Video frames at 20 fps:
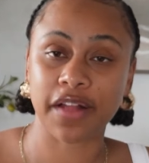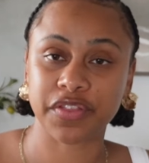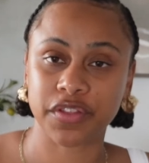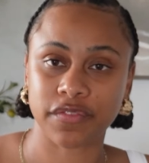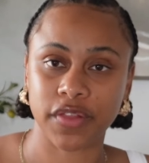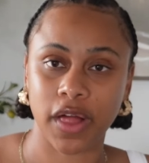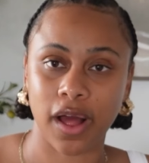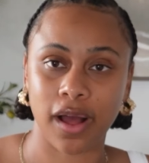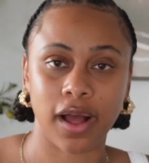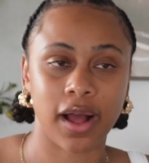out the
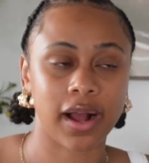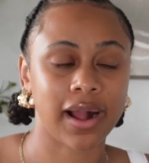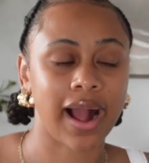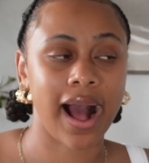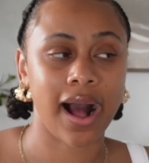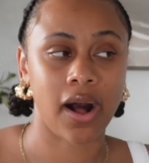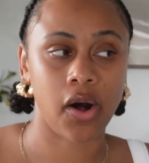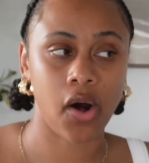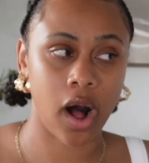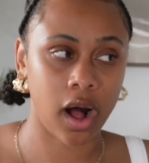vlog.
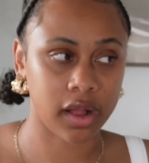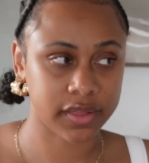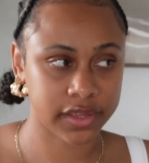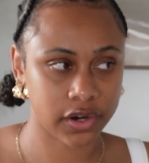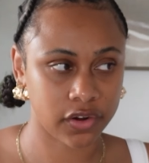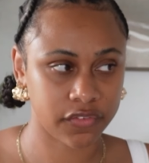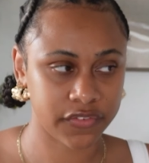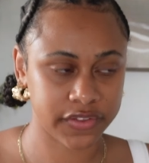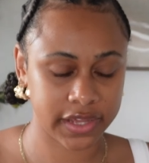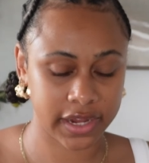I'll haul
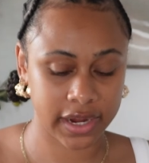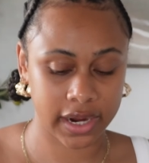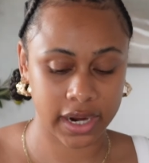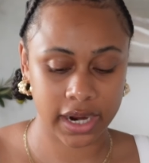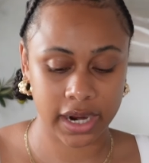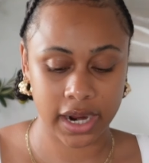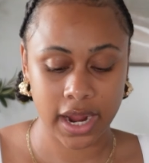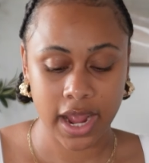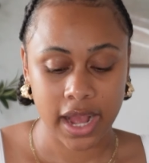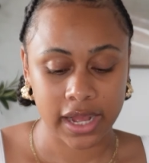it over
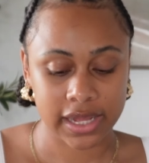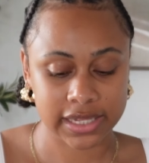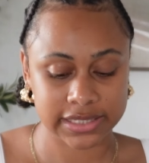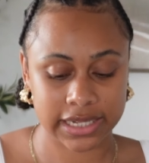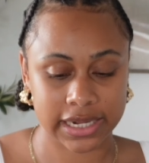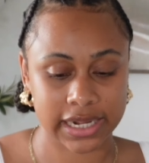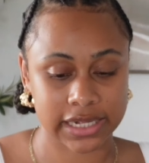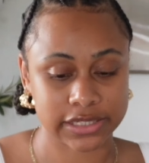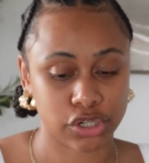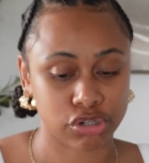there. Cause
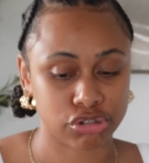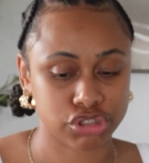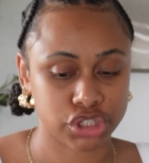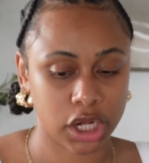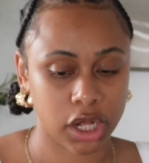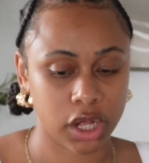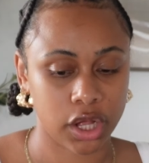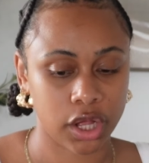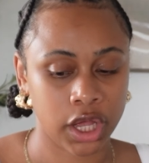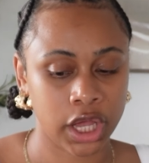like I told
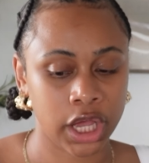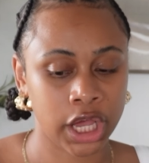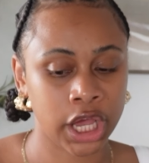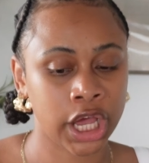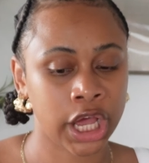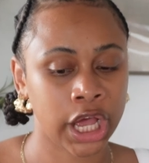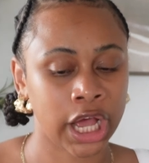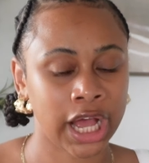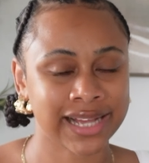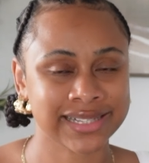y'all,
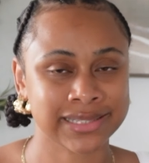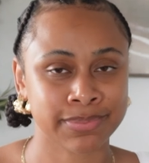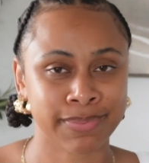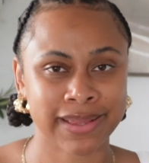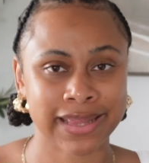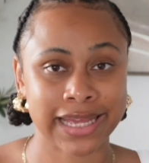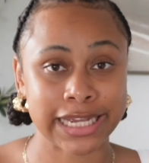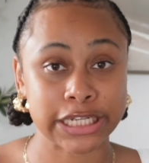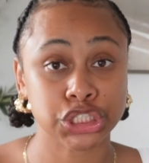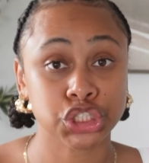
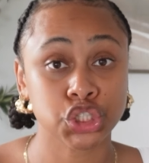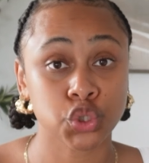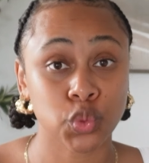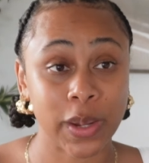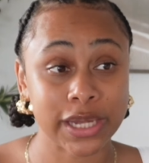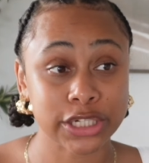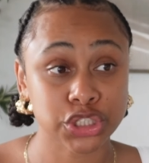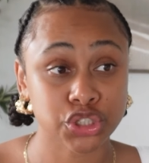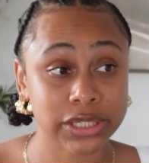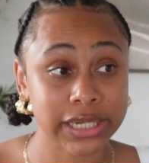spent like
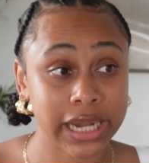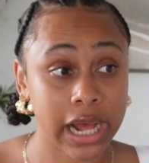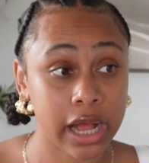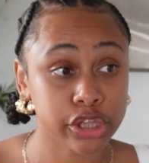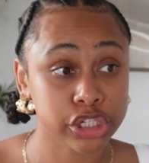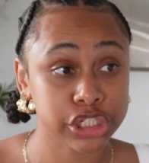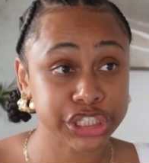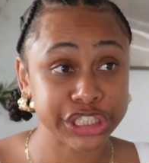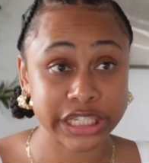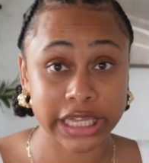
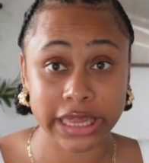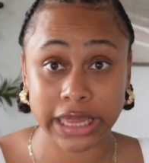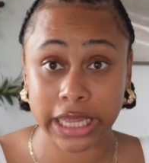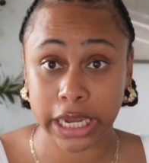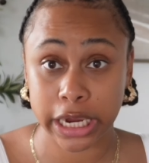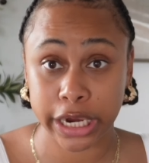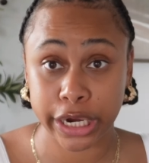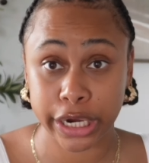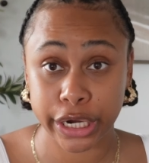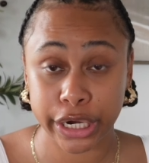$200 in
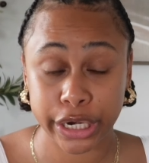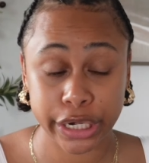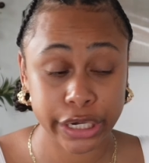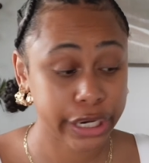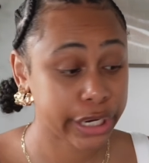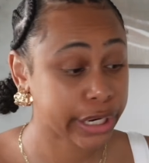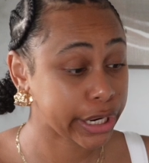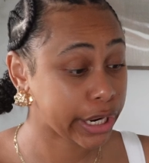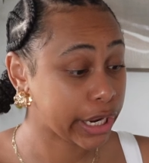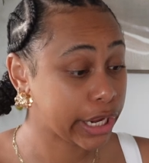there.
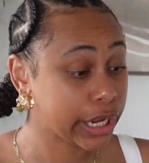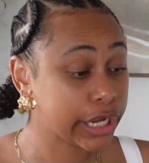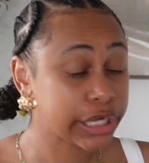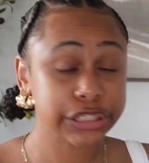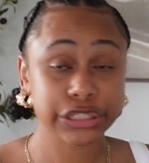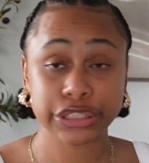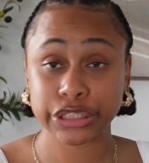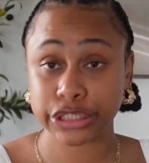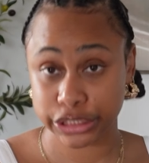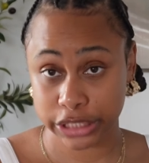
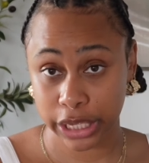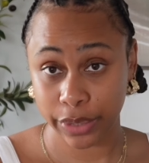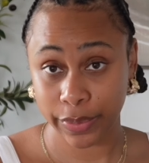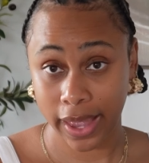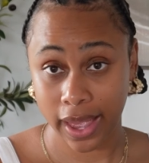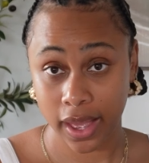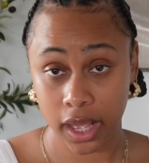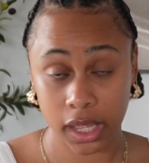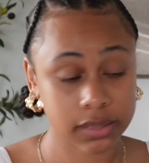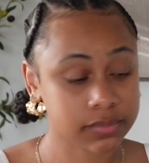So
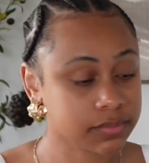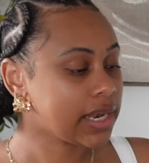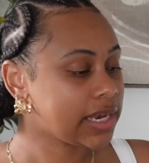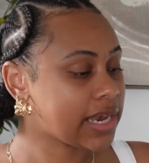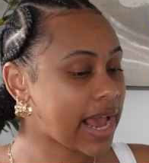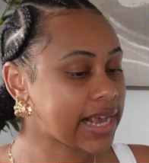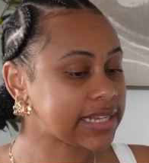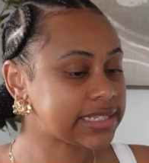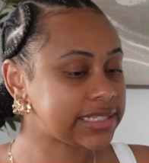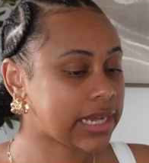yeah.
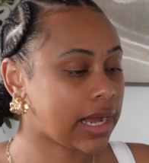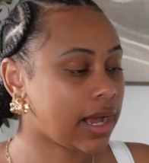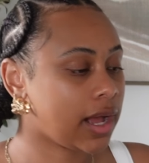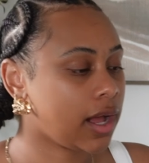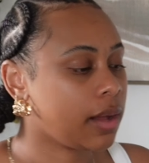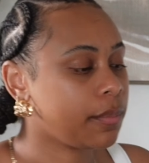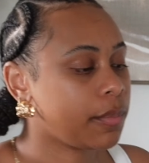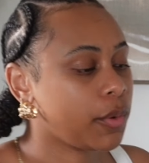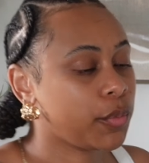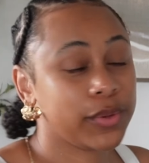Next
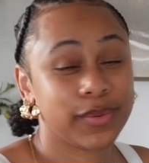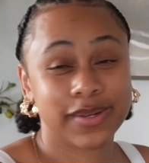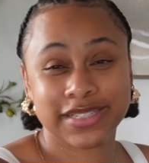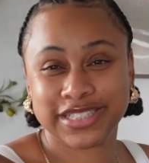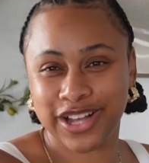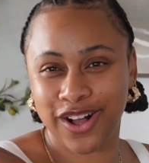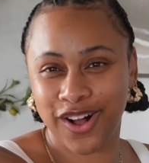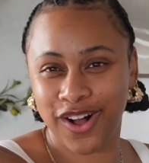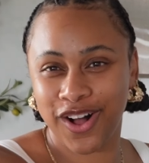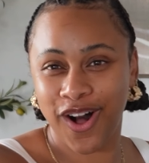up, we went
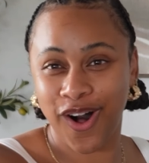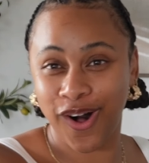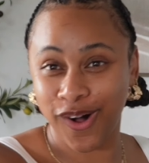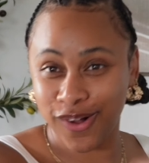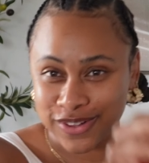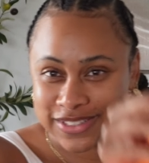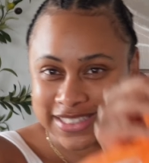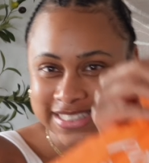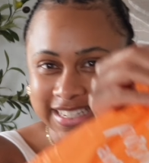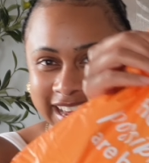to
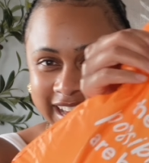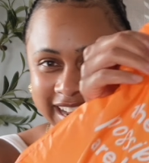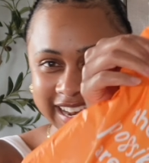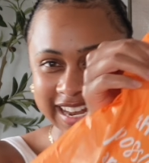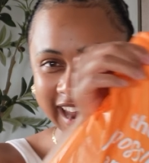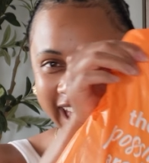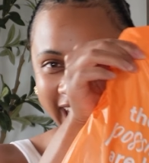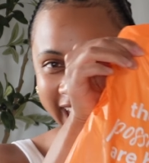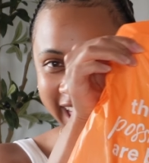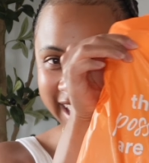Ulta
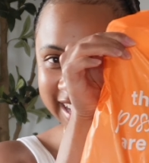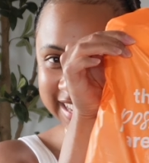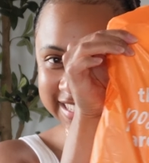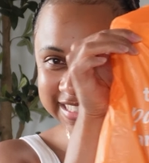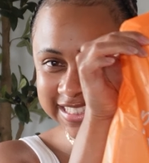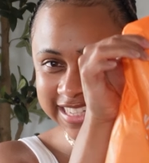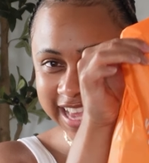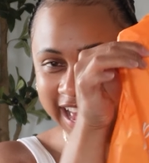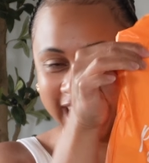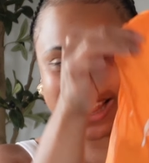
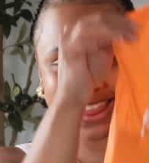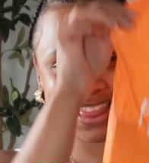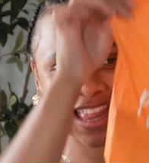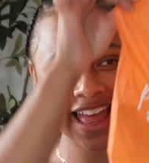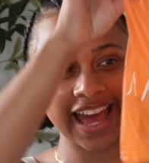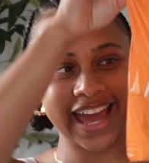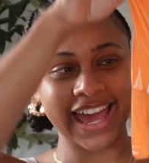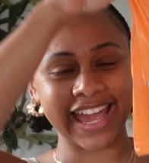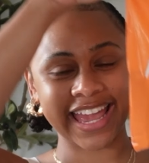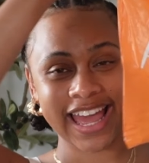next.
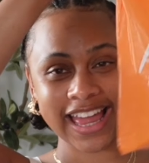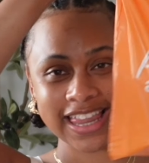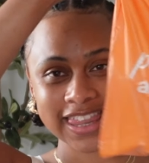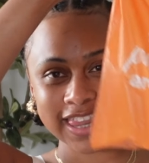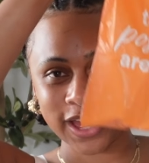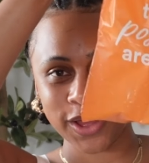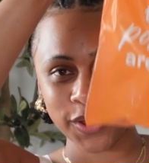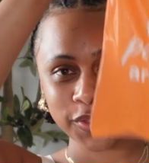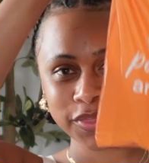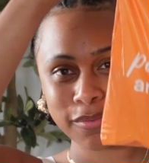Like,
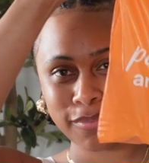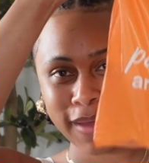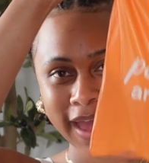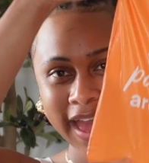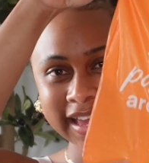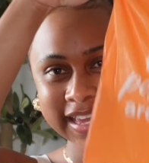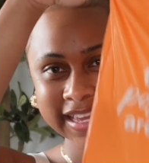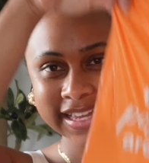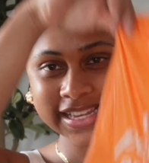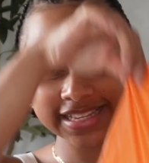hello, the
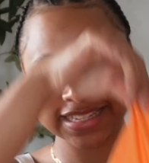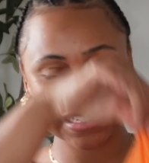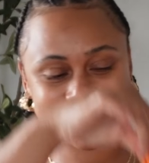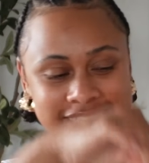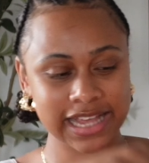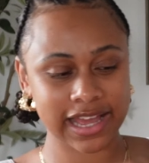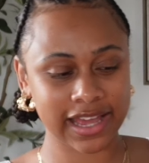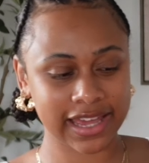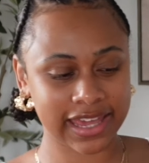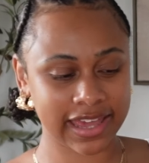bag
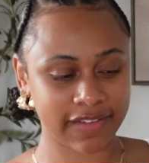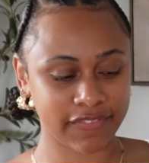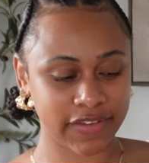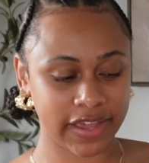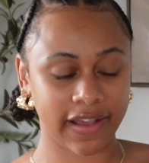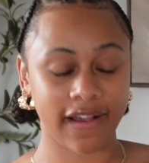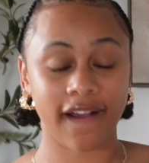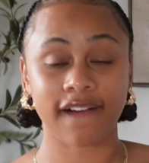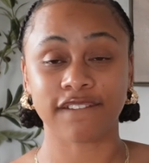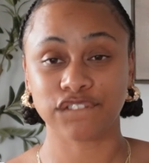is
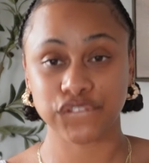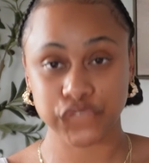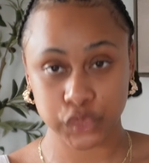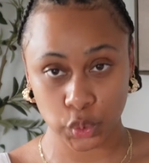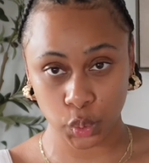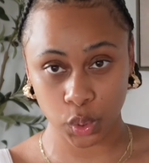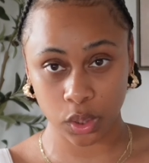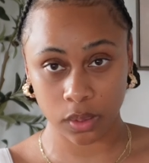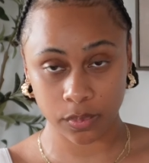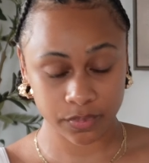giving
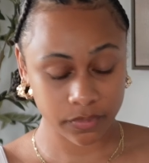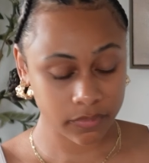full.